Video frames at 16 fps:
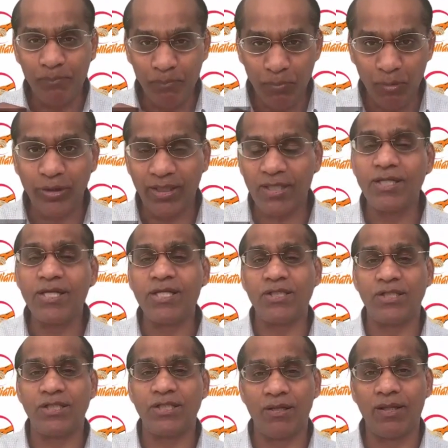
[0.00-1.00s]
body
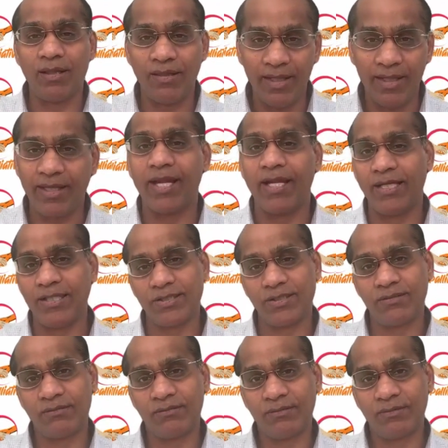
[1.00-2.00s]
condition they get it.
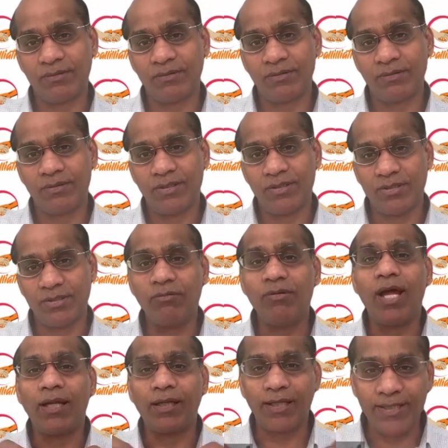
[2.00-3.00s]
So
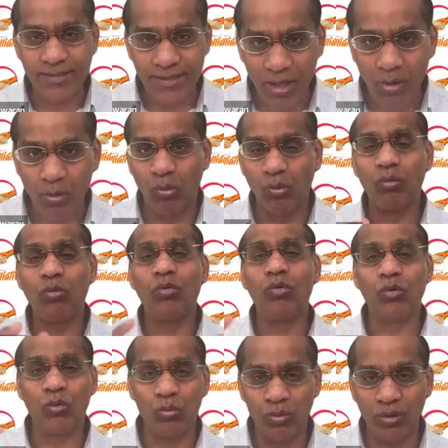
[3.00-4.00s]
that is how
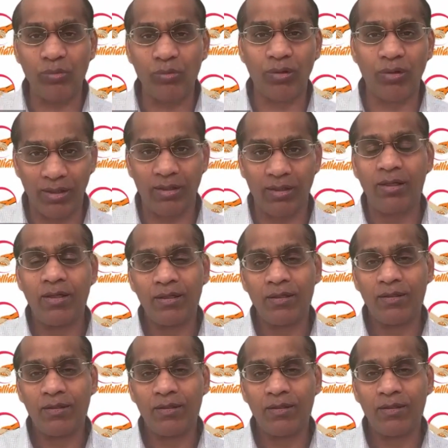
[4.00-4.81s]
we will